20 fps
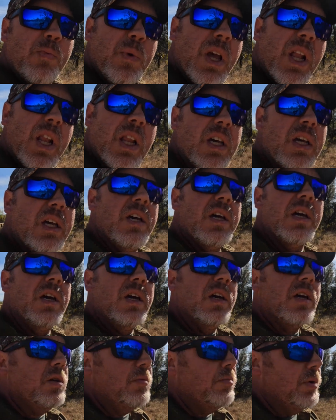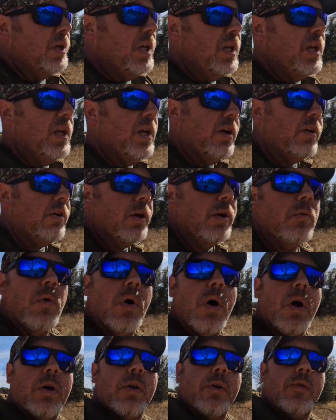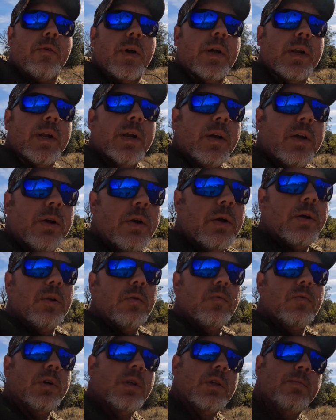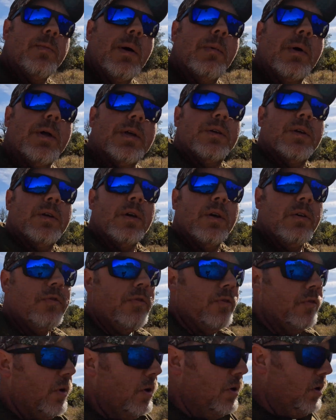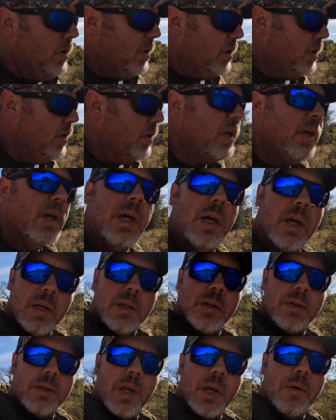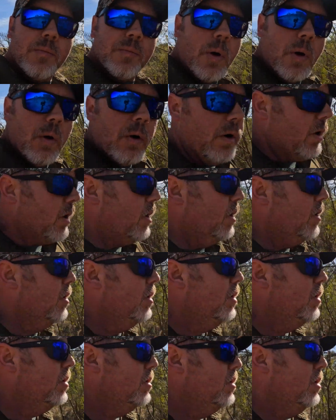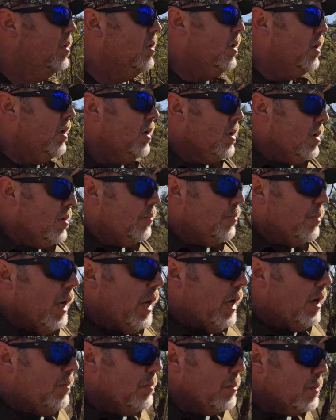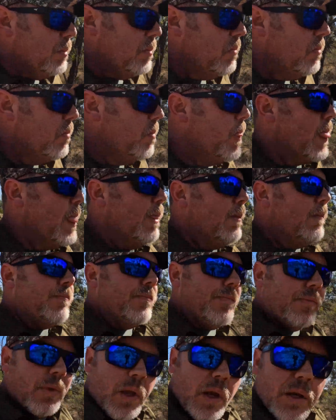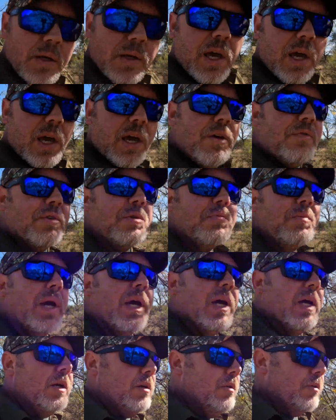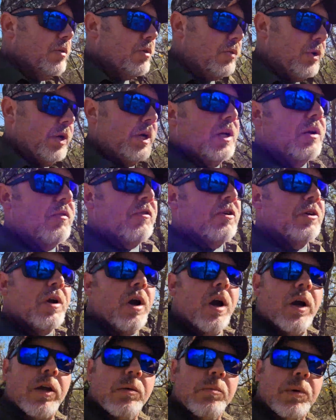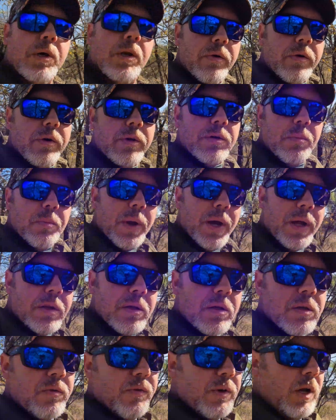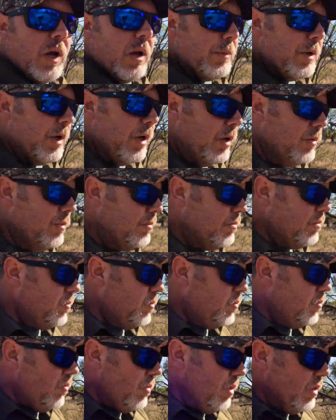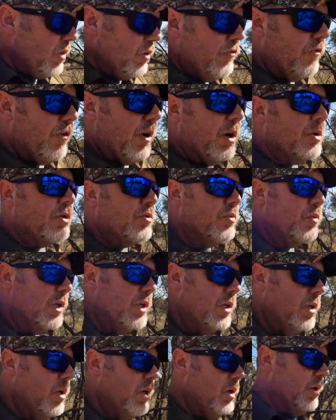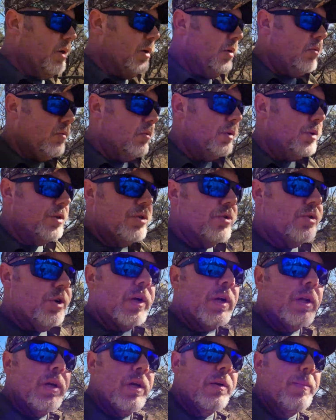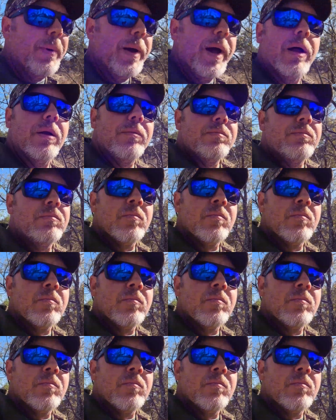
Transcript: me a little bit leery walking around out here in the woods by myself in a state park. But Dave has made 3 different documentaries about this phenomenon. The first one was strictly about